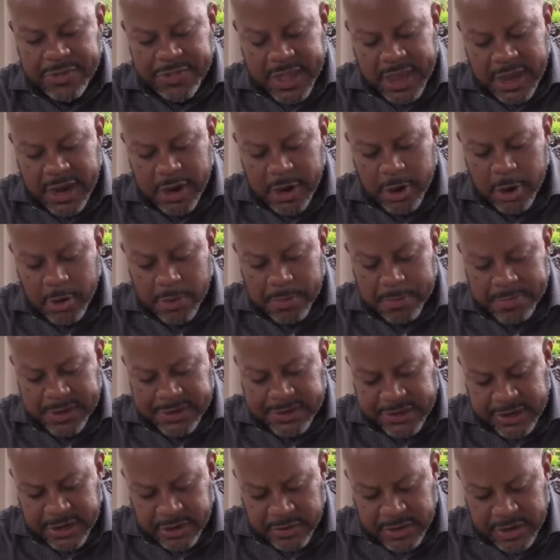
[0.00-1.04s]
their
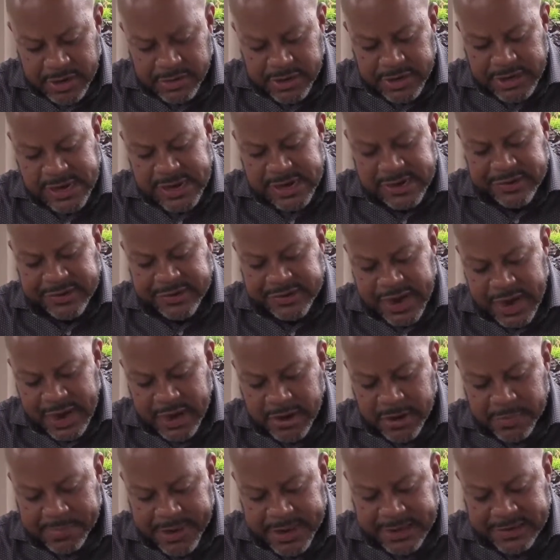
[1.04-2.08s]
material needs,
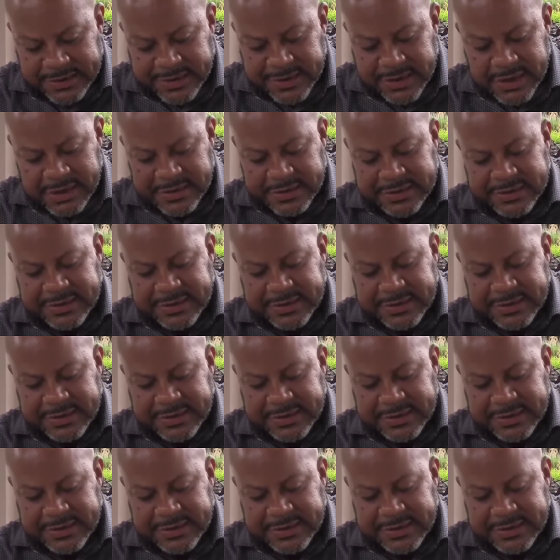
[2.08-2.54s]
Jacob and his sons.